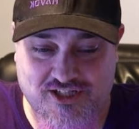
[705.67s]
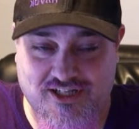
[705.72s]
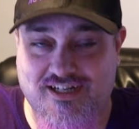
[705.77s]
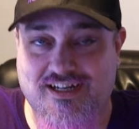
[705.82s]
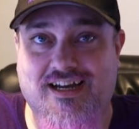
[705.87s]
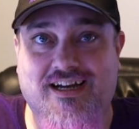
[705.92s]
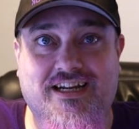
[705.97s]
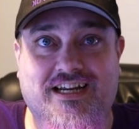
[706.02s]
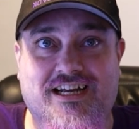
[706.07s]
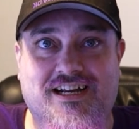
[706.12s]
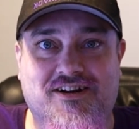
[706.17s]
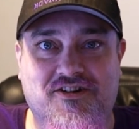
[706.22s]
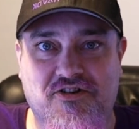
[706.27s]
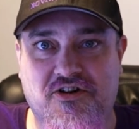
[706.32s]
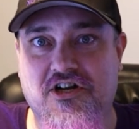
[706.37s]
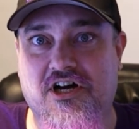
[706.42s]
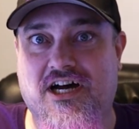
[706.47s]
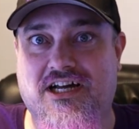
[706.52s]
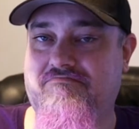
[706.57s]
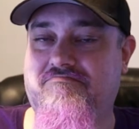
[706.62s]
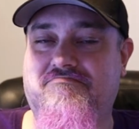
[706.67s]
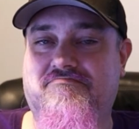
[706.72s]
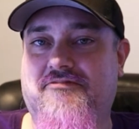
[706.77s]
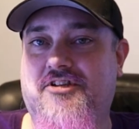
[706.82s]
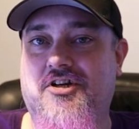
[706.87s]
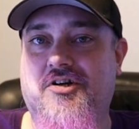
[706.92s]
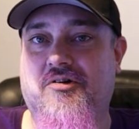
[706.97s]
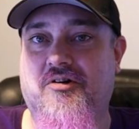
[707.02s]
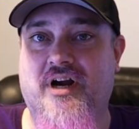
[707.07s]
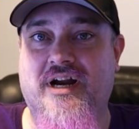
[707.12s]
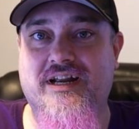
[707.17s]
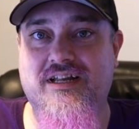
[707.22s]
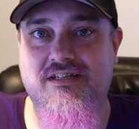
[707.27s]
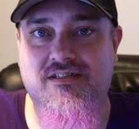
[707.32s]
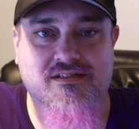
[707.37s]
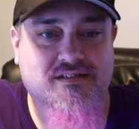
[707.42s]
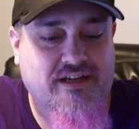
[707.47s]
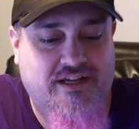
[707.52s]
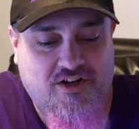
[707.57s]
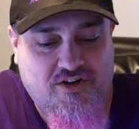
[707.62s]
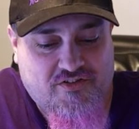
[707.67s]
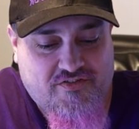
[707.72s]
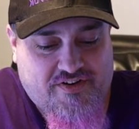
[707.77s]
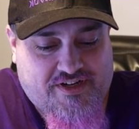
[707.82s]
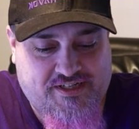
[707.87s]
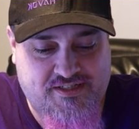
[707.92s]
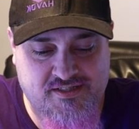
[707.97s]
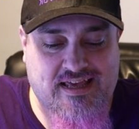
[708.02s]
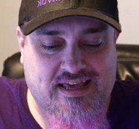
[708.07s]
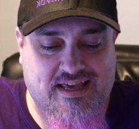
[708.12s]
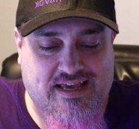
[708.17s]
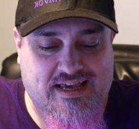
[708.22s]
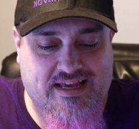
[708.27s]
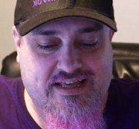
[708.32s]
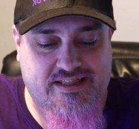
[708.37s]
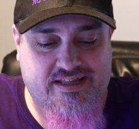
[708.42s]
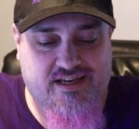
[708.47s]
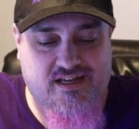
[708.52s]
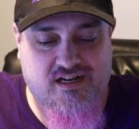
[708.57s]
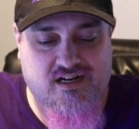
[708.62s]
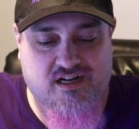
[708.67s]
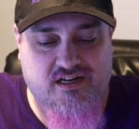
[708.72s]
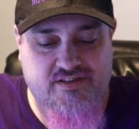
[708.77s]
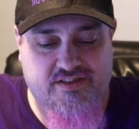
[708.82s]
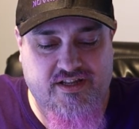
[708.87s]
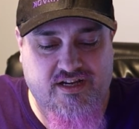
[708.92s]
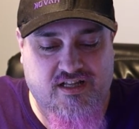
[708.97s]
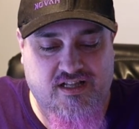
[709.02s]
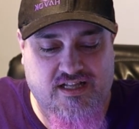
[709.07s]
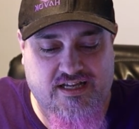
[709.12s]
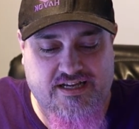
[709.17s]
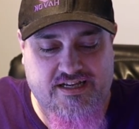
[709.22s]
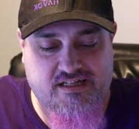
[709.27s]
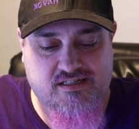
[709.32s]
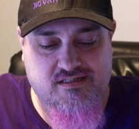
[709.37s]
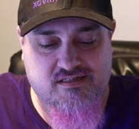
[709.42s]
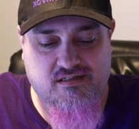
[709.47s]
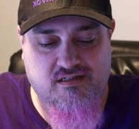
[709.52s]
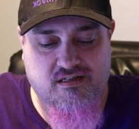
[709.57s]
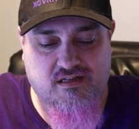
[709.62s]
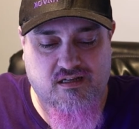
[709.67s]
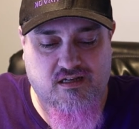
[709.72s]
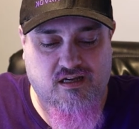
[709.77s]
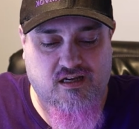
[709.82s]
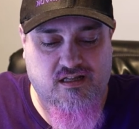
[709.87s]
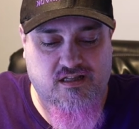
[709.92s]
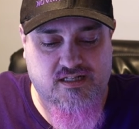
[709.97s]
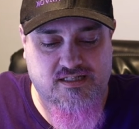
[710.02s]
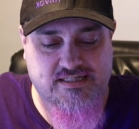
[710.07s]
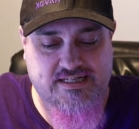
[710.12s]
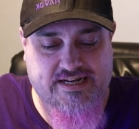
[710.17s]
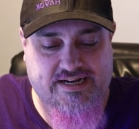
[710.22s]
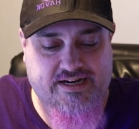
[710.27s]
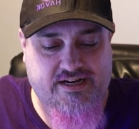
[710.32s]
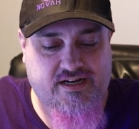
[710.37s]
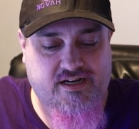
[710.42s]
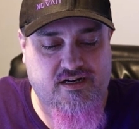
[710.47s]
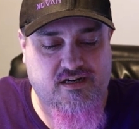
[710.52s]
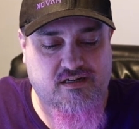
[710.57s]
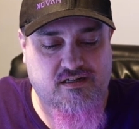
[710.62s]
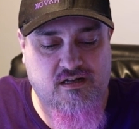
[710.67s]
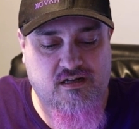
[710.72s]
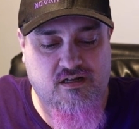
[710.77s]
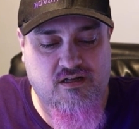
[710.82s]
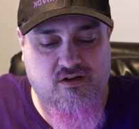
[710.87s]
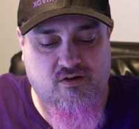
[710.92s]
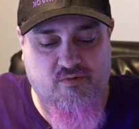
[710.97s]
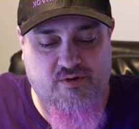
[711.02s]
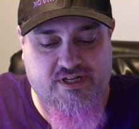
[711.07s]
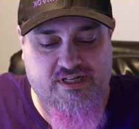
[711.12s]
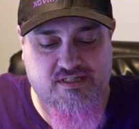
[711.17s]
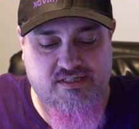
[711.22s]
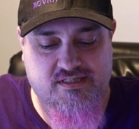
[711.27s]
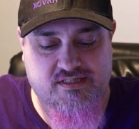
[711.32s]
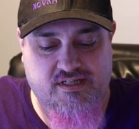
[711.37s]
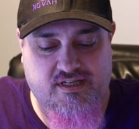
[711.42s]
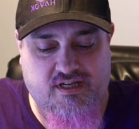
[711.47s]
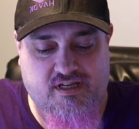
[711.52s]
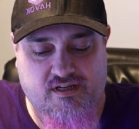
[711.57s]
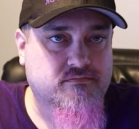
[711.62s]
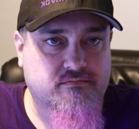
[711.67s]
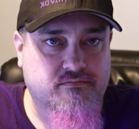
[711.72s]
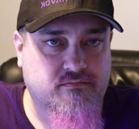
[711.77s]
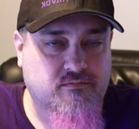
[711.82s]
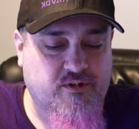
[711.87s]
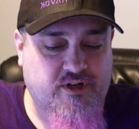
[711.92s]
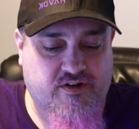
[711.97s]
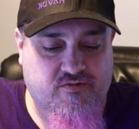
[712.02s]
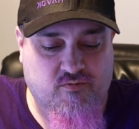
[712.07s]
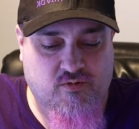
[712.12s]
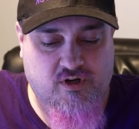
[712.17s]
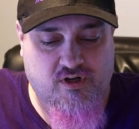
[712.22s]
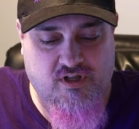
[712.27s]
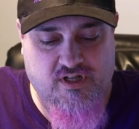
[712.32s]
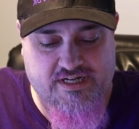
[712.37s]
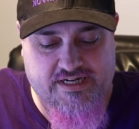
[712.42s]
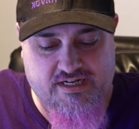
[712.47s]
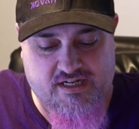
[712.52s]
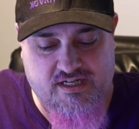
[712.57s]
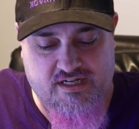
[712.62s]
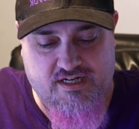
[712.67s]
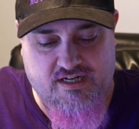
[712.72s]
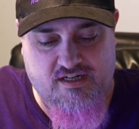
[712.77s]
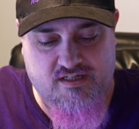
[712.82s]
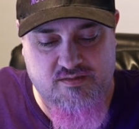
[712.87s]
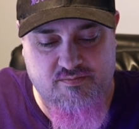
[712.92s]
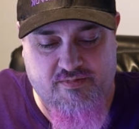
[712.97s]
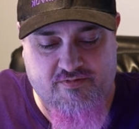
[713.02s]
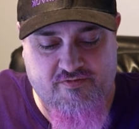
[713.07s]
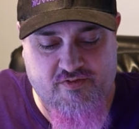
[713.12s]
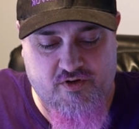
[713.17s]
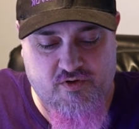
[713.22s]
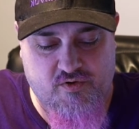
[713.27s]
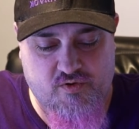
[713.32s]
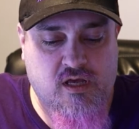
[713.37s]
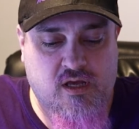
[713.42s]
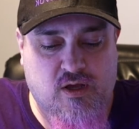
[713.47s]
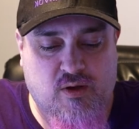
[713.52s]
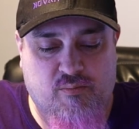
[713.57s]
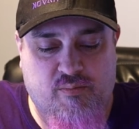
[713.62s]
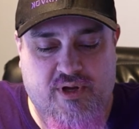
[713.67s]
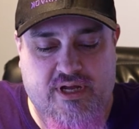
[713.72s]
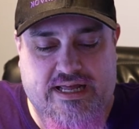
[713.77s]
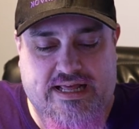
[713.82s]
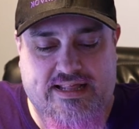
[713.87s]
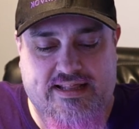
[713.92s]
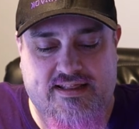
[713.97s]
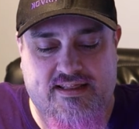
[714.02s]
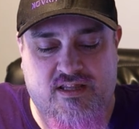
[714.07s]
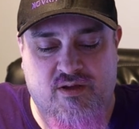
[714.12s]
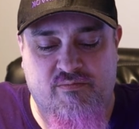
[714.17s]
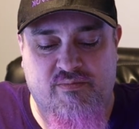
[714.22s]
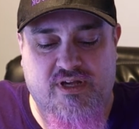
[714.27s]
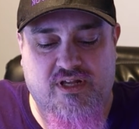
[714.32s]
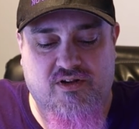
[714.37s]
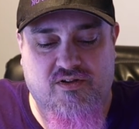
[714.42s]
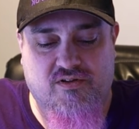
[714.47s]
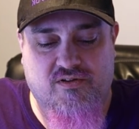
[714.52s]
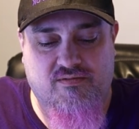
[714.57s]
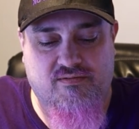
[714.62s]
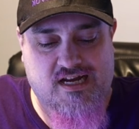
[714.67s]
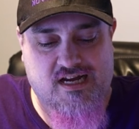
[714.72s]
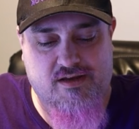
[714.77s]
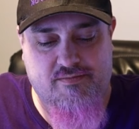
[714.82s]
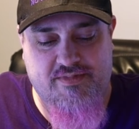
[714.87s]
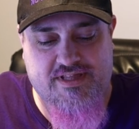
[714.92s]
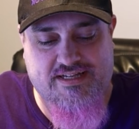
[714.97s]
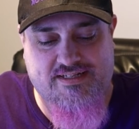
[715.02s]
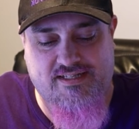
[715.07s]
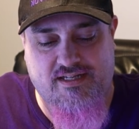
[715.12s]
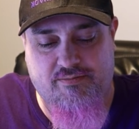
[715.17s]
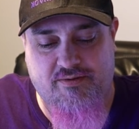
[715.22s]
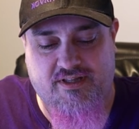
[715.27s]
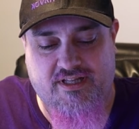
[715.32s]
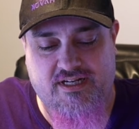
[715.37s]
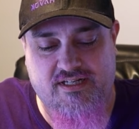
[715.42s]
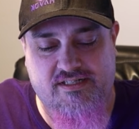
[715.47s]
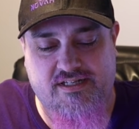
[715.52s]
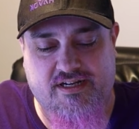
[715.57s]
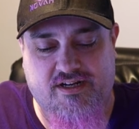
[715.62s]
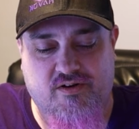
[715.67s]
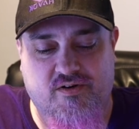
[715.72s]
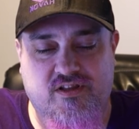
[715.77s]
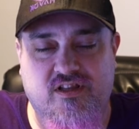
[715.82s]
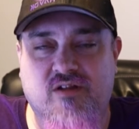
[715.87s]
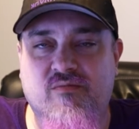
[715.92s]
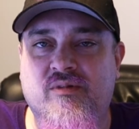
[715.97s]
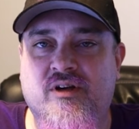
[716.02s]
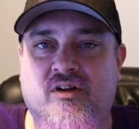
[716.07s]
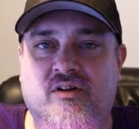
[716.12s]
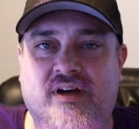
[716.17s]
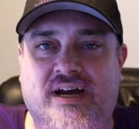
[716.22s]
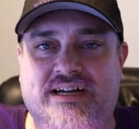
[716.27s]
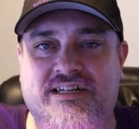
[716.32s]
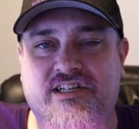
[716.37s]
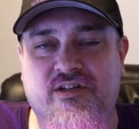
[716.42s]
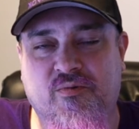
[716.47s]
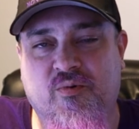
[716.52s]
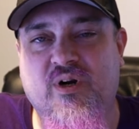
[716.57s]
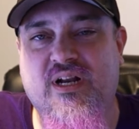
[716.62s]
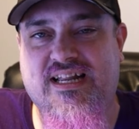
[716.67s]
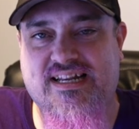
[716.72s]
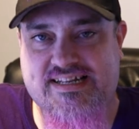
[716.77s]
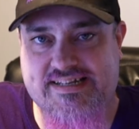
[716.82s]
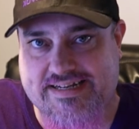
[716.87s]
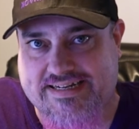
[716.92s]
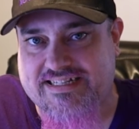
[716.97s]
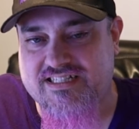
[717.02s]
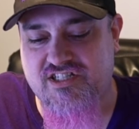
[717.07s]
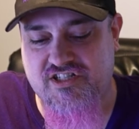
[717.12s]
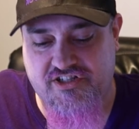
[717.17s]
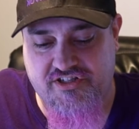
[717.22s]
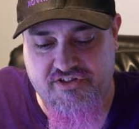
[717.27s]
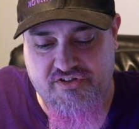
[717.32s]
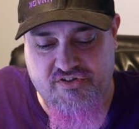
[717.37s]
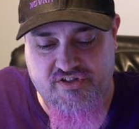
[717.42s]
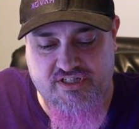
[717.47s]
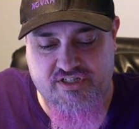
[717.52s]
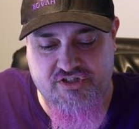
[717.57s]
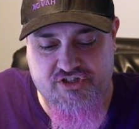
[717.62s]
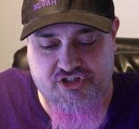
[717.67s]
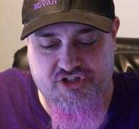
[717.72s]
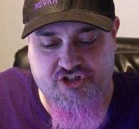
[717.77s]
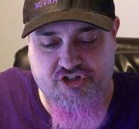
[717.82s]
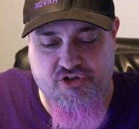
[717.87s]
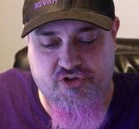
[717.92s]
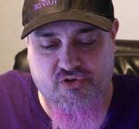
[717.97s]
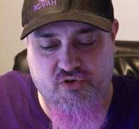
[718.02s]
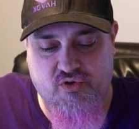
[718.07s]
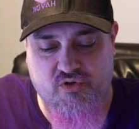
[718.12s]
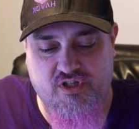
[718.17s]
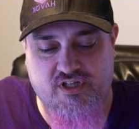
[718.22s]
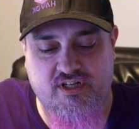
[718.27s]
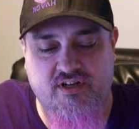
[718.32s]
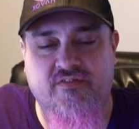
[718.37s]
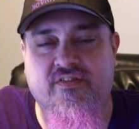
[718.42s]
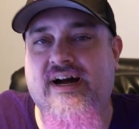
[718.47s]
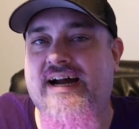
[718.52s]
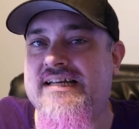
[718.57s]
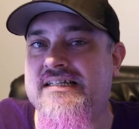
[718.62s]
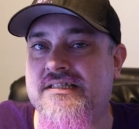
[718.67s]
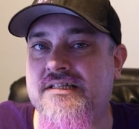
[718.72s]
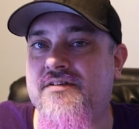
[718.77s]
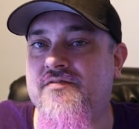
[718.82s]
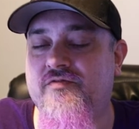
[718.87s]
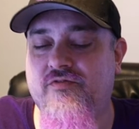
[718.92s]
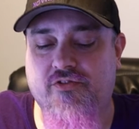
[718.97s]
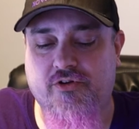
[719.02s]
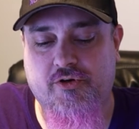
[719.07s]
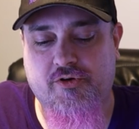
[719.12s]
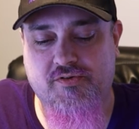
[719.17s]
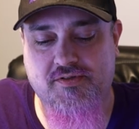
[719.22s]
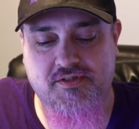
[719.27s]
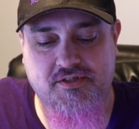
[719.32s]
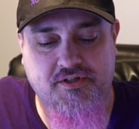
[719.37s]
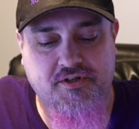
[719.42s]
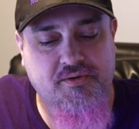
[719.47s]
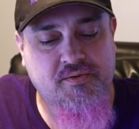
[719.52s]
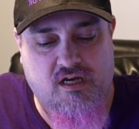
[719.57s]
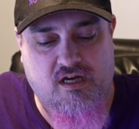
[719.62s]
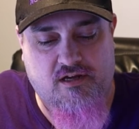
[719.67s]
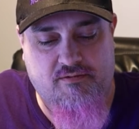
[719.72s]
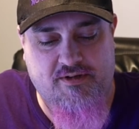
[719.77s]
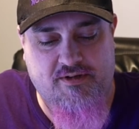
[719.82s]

Again, not the greatest interface. And then on the clients on the side here, we can see we have one client connected to my phone, but the middle, um, that TP-Link deco in the middle, actually what it does do is show the device info. So um, it